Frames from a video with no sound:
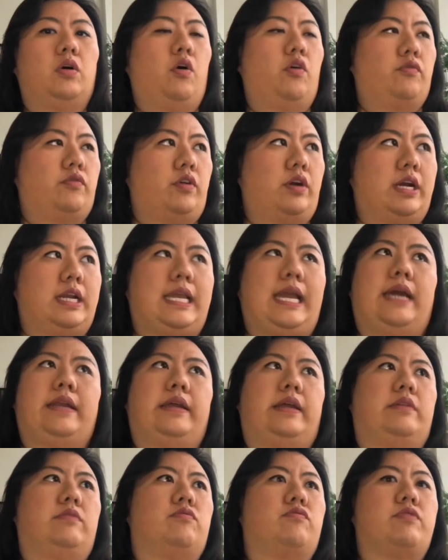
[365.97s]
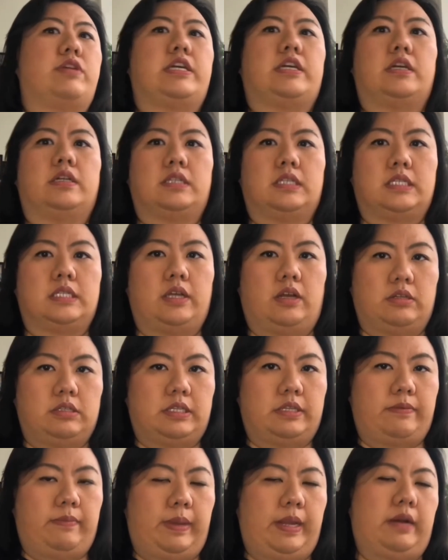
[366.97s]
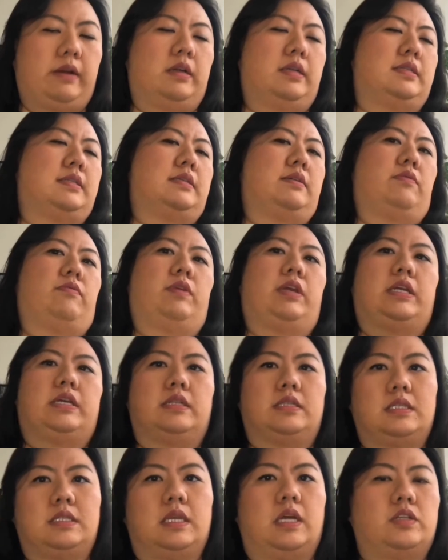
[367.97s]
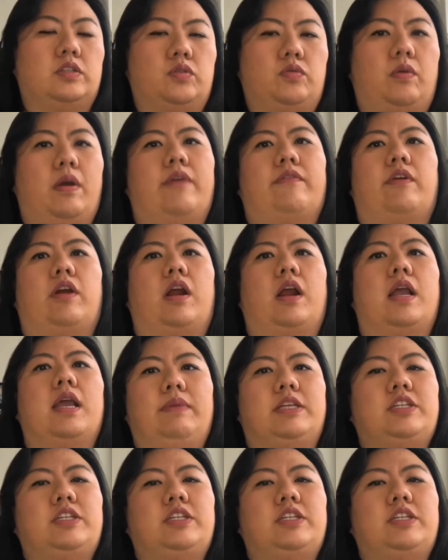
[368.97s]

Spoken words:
over again and reconsult the parents and reconsult whoever.